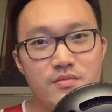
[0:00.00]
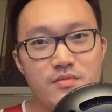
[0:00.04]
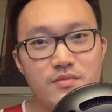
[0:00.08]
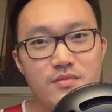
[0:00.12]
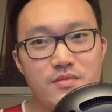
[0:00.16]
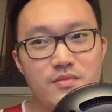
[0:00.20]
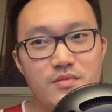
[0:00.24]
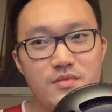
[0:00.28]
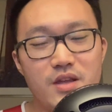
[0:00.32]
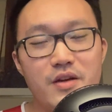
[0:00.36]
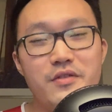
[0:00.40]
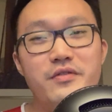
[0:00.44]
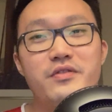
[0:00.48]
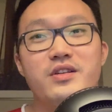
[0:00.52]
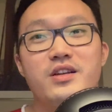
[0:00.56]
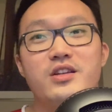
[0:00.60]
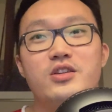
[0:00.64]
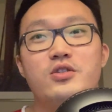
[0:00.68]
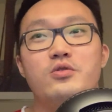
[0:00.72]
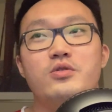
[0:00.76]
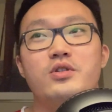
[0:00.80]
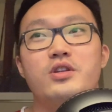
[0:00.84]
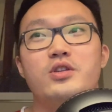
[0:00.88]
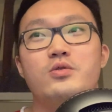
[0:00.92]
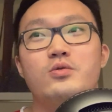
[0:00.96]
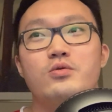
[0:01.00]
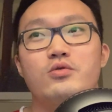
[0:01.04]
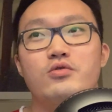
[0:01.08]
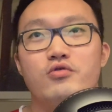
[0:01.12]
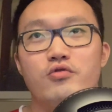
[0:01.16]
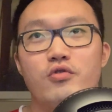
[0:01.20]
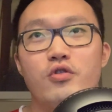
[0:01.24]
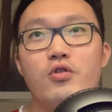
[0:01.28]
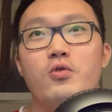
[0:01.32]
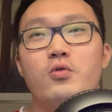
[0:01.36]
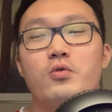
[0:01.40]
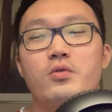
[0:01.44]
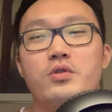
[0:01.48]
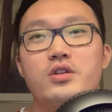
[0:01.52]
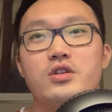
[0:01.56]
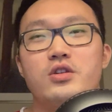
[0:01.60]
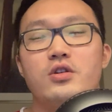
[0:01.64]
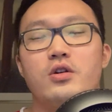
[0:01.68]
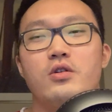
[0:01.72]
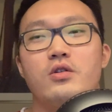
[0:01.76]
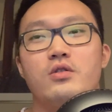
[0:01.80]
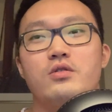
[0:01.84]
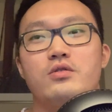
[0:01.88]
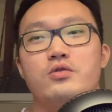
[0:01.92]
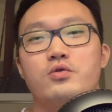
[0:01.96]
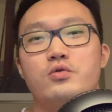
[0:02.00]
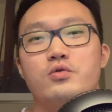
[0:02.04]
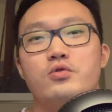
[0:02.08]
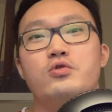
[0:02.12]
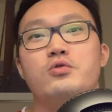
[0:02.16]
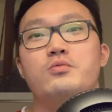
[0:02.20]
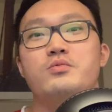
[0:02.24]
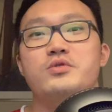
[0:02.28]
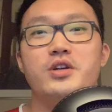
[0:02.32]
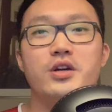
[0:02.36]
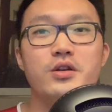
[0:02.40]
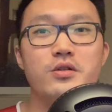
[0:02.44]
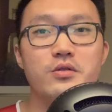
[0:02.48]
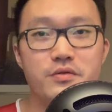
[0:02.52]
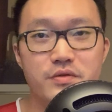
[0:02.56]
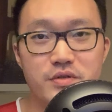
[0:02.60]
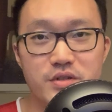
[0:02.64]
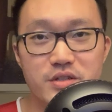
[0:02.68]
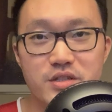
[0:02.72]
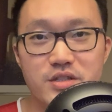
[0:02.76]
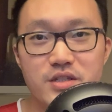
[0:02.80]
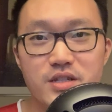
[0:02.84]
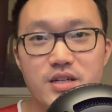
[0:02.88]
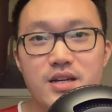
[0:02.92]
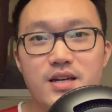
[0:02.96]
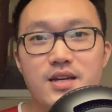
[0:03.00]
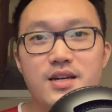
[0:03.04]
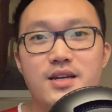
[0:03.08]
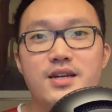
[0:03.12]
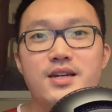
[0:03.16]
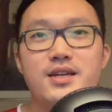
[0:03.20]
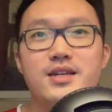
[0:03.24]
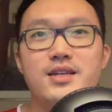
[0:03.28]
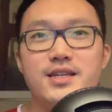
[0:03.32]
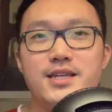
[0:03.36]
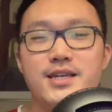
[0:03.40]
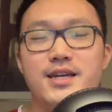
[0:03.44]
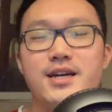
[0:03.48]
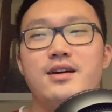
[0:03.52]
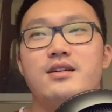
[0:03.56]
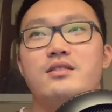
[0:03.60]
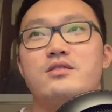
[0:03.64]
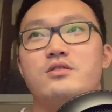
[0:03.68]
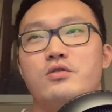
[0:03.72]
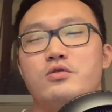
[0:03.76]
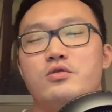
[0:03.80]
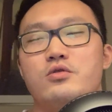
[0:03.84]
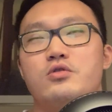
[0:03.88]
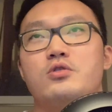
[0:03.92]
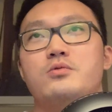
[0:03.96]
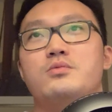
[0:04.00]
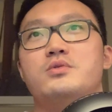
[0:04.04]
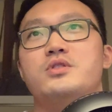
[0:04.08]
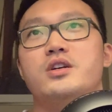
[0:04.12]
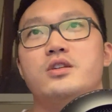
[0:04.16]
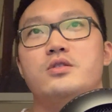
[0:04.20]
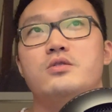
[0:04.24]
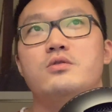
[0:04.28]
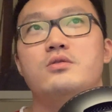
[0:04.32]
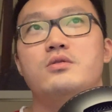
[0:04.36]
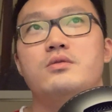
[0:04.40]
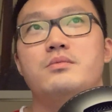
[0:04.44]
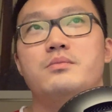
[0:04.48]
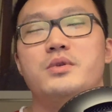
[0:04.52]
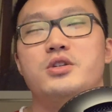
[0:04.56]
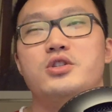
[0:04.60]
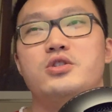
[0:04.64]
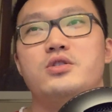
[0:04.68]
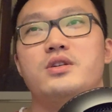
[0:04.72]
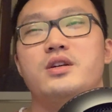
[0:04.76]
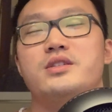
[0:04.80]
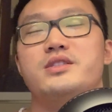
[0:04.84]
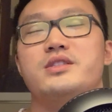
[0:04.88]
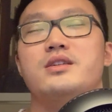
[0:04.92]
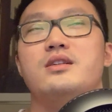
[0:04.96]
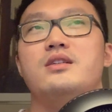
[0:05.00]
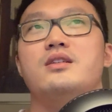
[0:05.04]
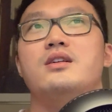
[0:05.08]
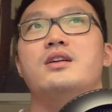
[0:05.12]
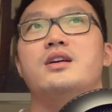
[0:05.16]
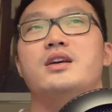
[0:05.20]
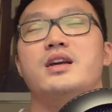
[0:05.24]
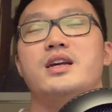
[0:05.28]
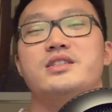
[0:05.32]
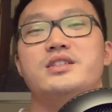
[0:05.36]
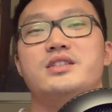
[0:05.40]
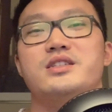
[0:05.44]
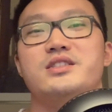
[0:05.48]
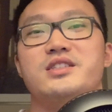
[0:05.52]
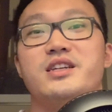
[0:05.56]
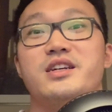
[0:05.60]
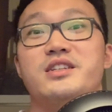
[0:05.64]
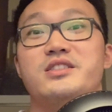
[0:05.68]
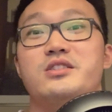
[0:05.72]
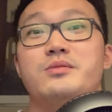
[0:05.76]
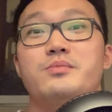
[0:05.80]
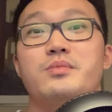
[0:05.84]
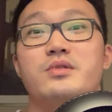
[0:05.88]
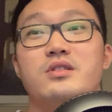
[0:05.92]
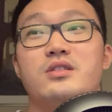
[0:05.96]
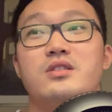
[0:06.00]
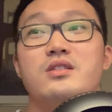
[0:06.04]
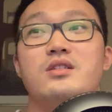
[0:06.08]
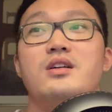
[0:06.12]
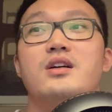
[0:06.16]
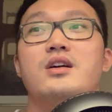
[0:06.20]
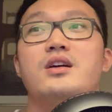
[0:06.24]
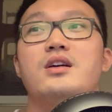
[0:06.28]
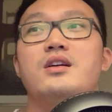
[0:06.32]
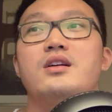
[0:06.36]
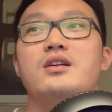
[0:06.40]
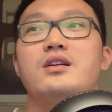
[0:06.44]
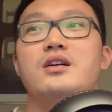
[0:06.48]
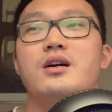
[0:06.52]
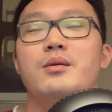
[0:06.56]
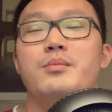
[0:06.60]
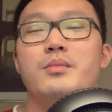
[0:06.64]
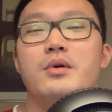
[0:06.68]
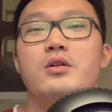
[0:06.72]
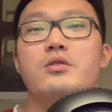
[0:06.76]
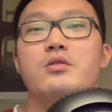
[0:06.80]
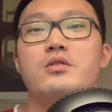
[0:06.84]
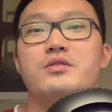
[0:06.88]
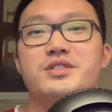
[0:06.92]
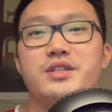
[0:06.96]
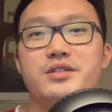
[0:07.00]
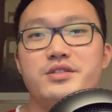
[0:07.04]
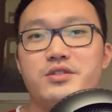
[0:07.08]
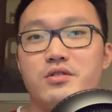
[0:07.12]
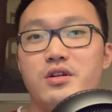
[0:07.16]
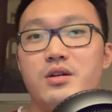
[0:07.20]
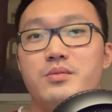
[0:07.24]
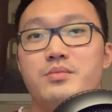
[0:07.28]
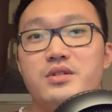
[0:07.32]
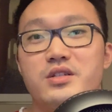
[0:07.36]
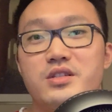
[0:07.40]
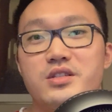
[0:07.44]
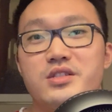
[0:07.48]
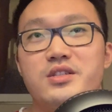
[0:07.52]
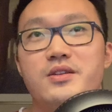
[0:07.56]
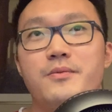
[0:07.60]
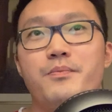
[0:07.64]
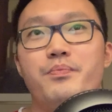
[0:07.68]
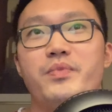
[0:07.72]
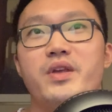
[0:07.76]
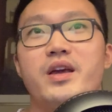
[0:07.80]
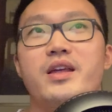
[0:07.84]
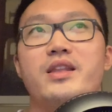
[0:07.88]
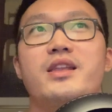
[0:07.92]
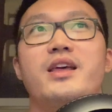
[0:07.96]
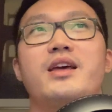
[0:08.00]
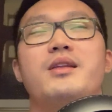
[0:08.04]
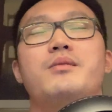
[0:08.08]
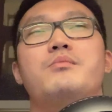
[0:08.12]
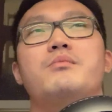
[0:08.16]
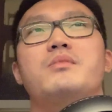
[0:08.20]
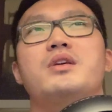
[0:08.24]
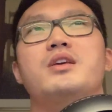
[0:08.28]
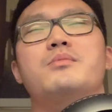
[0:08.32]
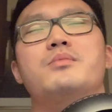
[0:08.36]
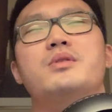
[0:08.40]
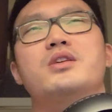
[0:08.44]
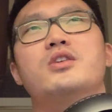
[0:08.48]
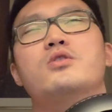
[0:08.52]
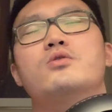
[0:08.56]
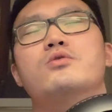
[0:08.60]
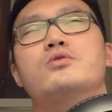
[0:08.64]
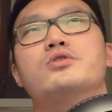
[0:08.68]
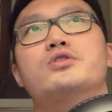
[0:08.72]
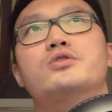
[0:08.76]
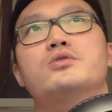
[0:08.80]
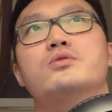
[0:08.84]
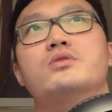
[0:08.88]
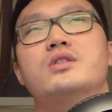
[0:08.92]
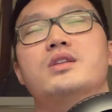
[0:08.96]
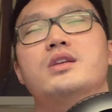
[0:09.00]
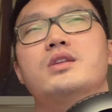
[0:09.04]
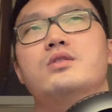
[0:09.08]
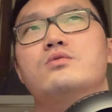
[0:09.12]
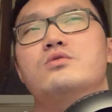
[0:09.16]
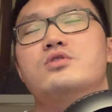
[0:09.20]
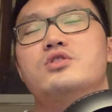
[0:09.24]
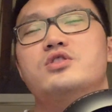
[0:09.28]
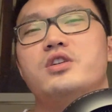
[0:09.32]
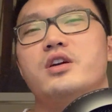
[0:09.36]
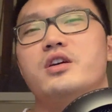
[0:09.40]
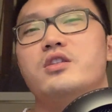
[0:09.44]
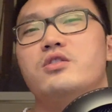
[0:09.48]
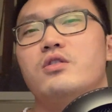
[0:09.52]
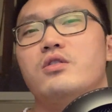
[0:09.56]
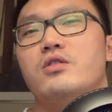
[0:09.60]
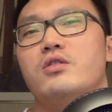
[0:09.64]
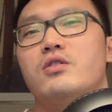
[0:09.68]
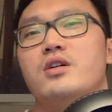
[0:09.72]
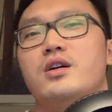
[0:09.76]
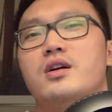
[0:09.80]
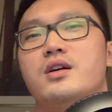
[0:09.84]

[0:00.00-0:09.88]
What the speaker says: definitely you need to grow your YouTube channel first. Yeah, your YouTube channel, make sure it has a sizable amount of subscribers, and then maybe you also need to share your